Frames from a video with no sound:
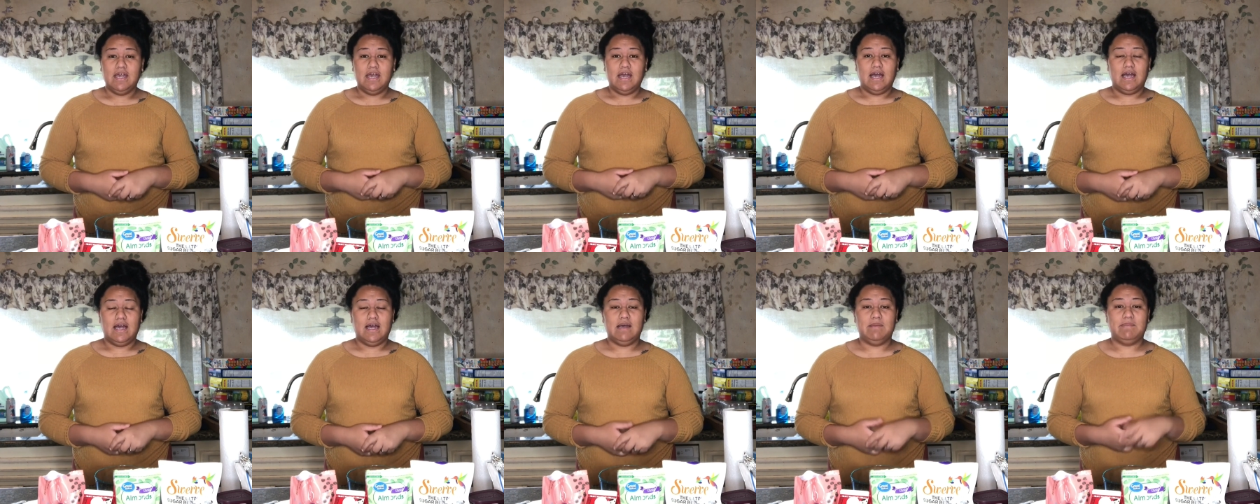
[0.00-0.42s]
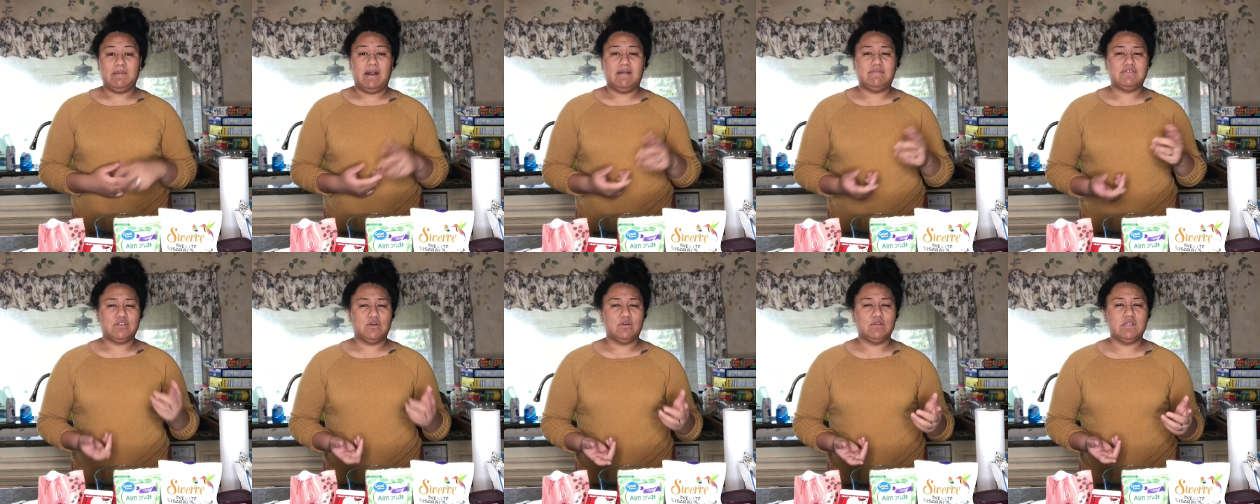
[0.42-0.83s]
And
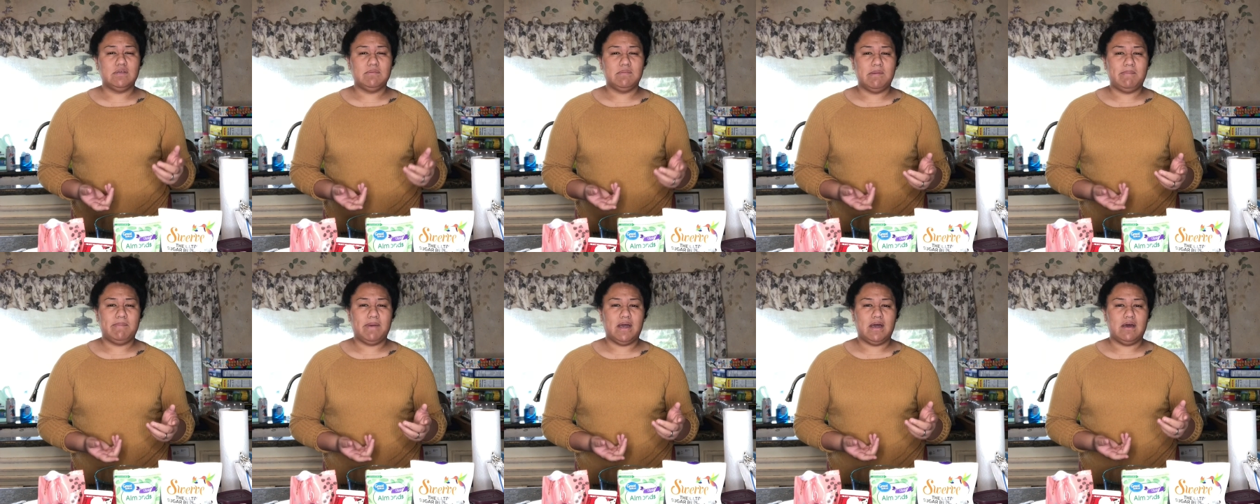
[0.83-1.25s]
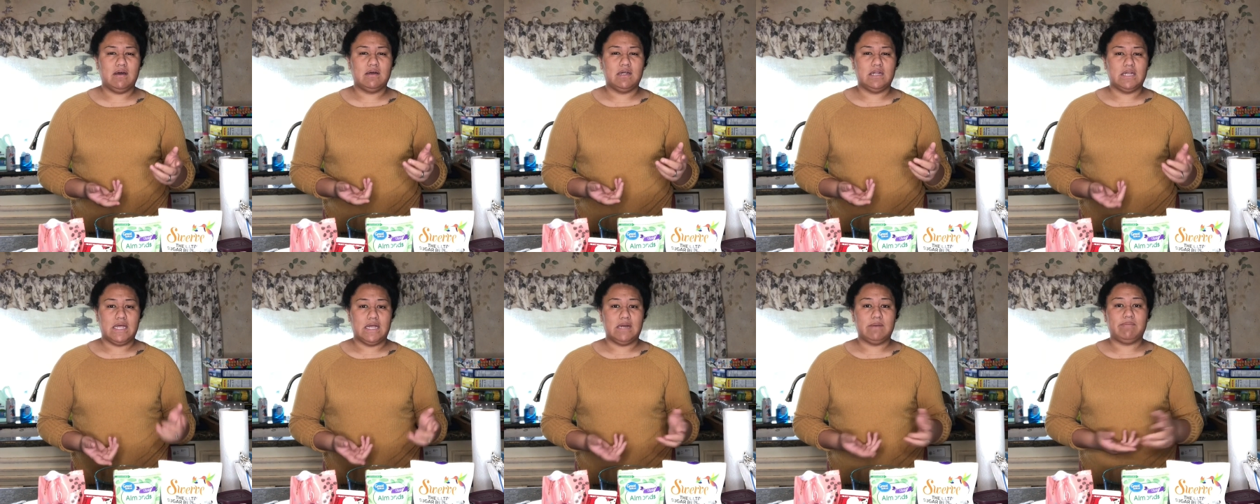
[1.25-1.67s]
I've told them
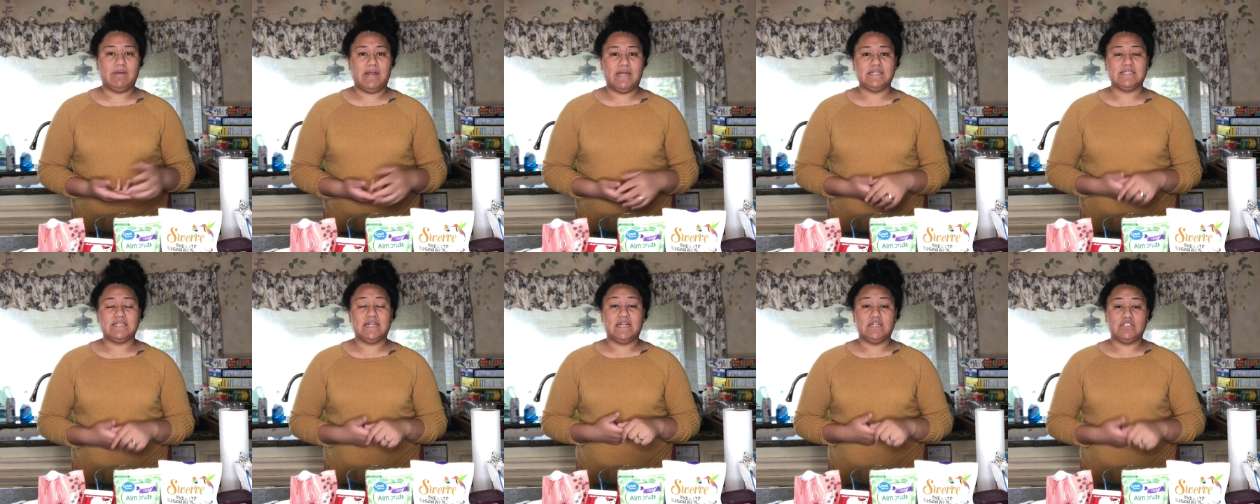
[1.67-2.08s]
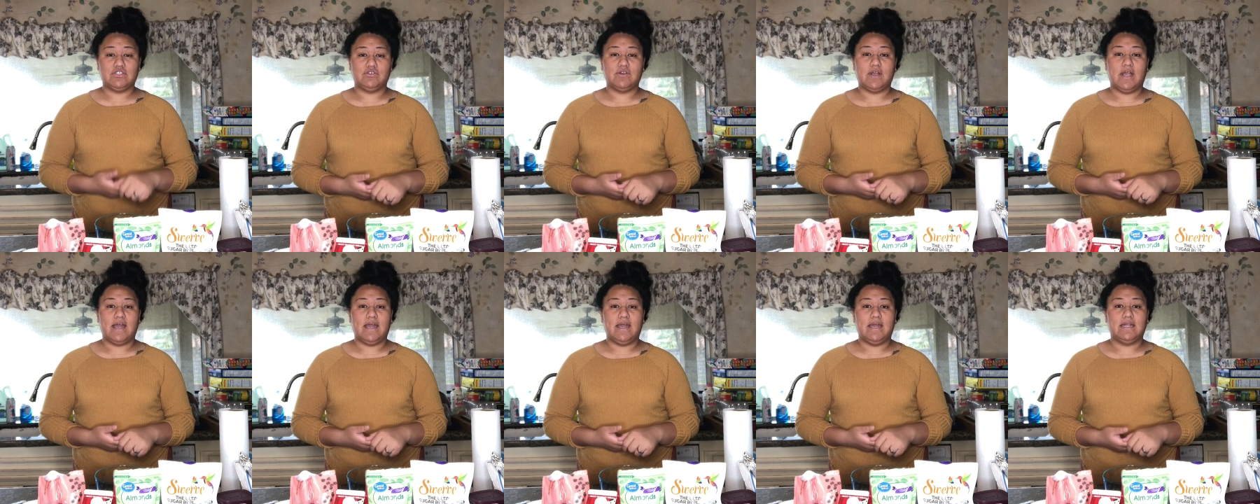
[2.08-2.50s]
about a lot of brands that I
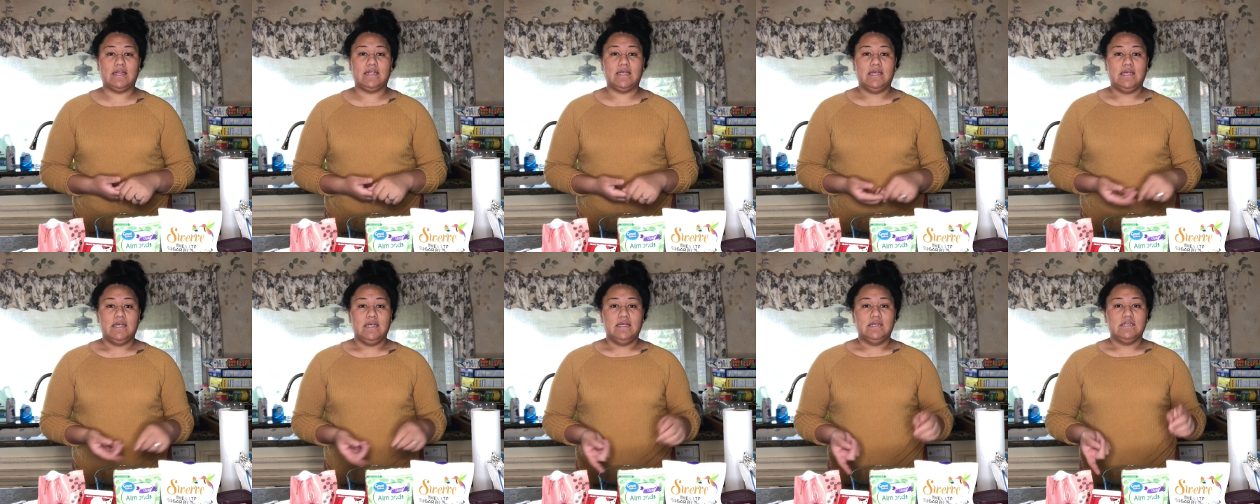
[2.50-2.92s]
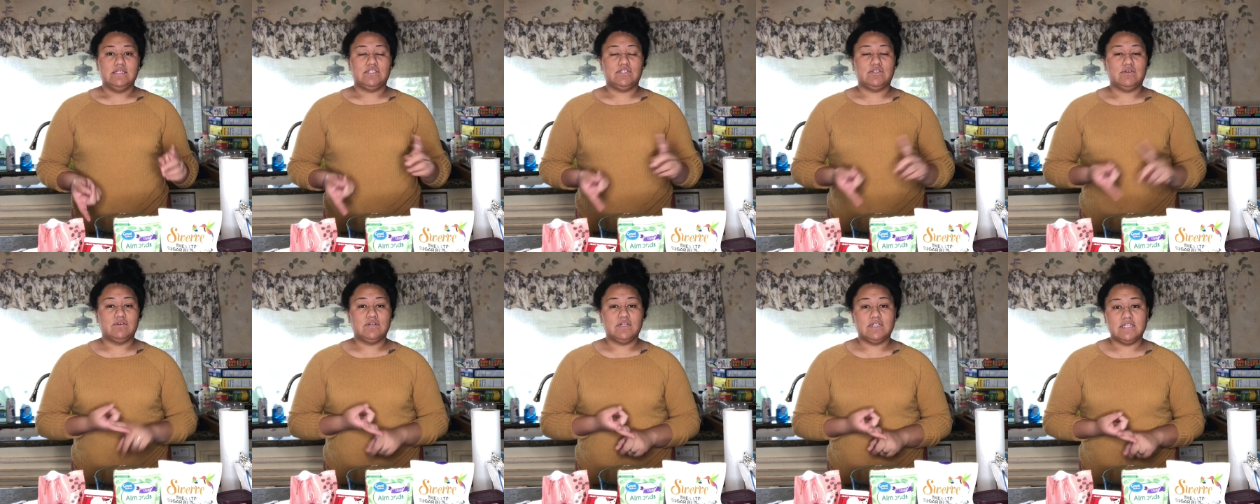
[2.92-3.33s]
tried,
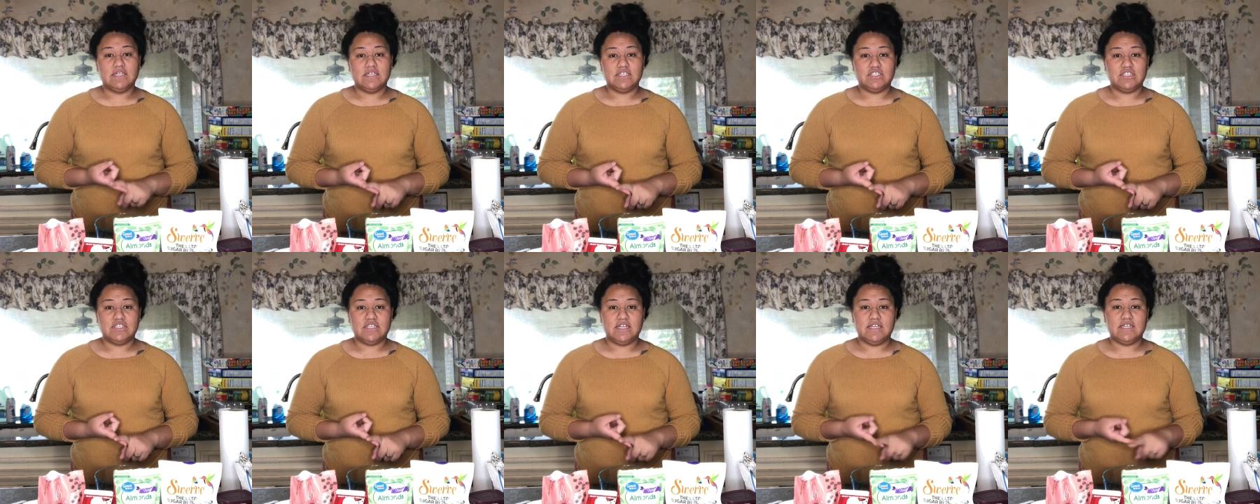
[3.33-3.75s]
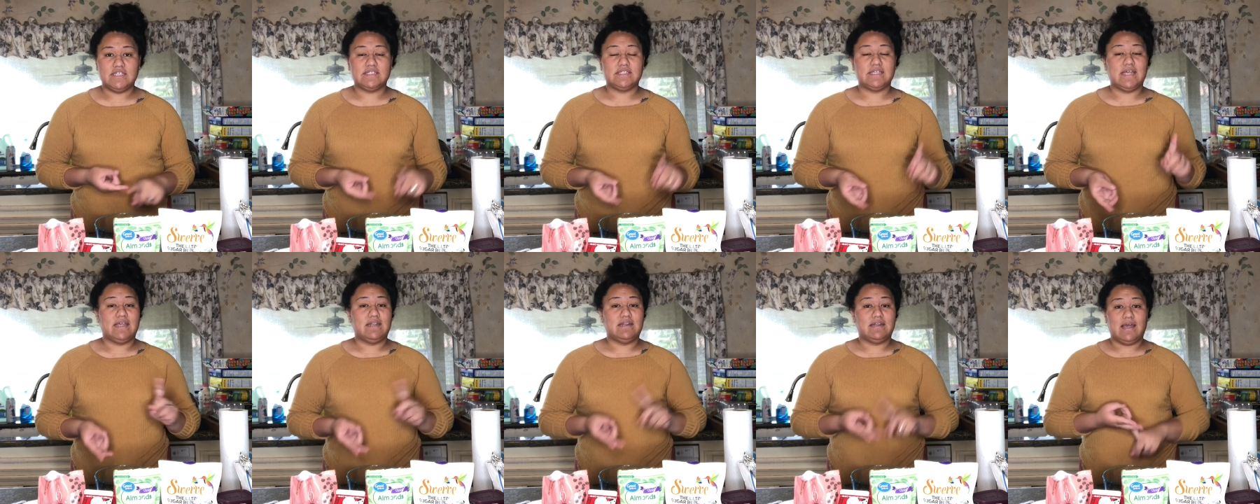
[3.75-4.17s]
So
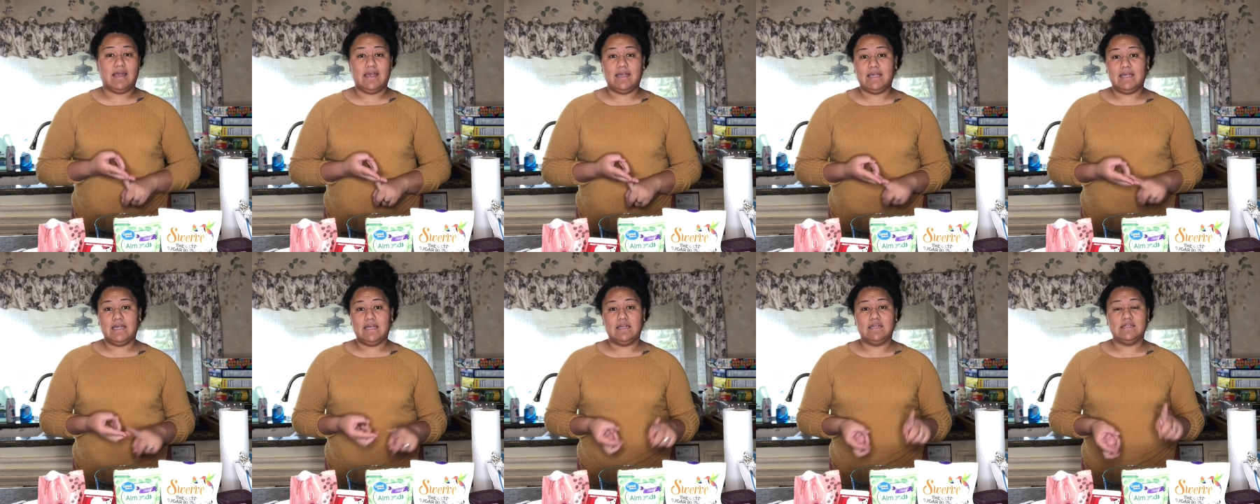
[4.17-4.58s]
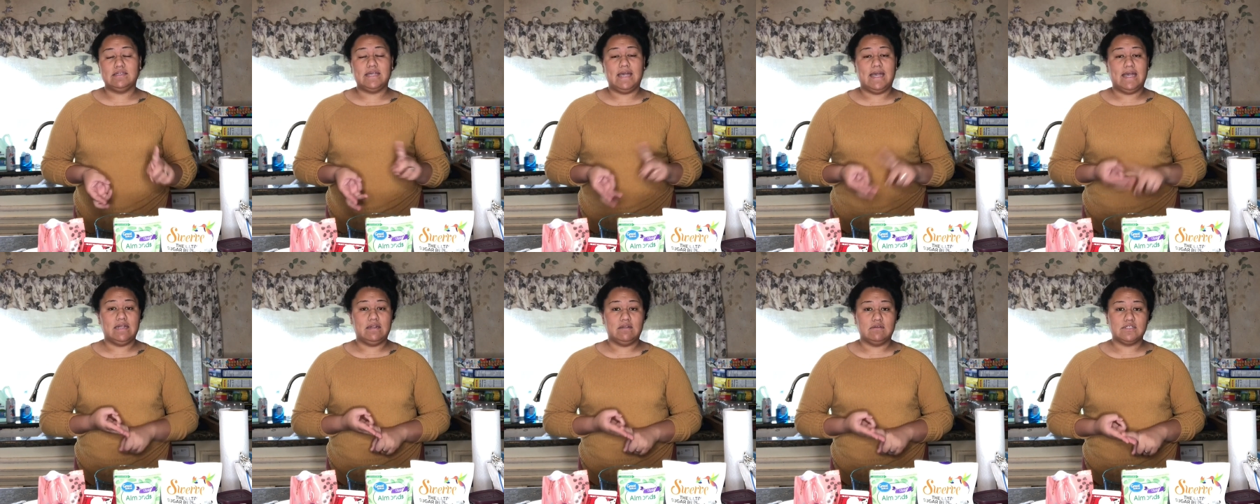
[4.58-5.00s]
Delicious, Enlightened,
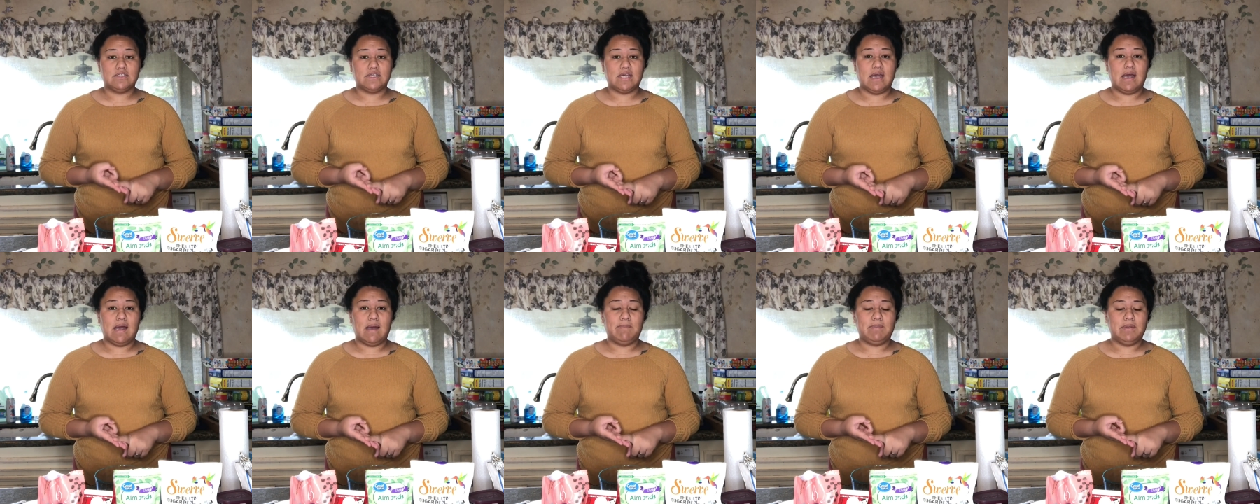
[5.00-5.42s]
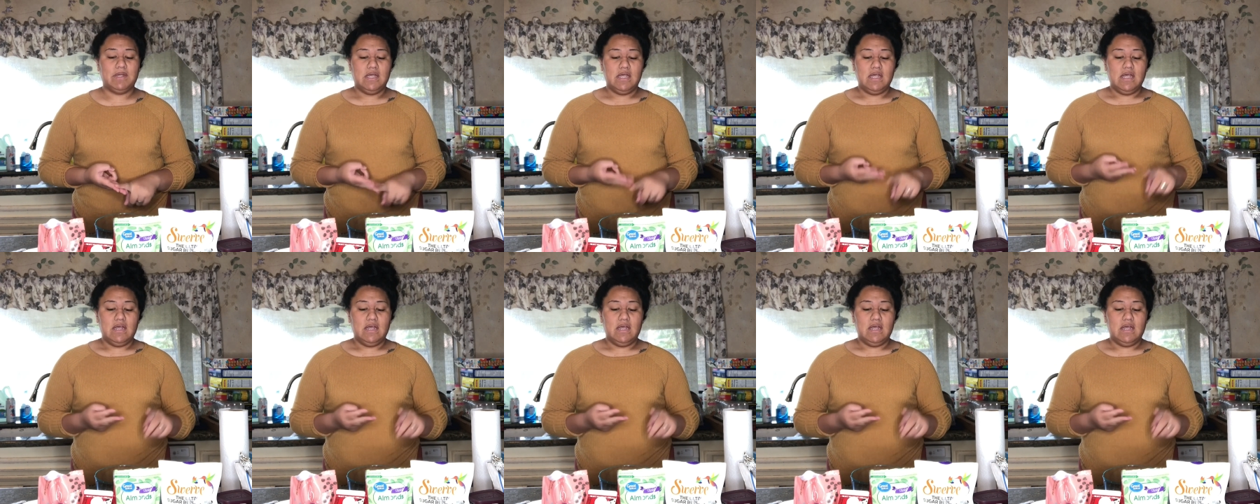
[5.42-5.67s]
Halo Top.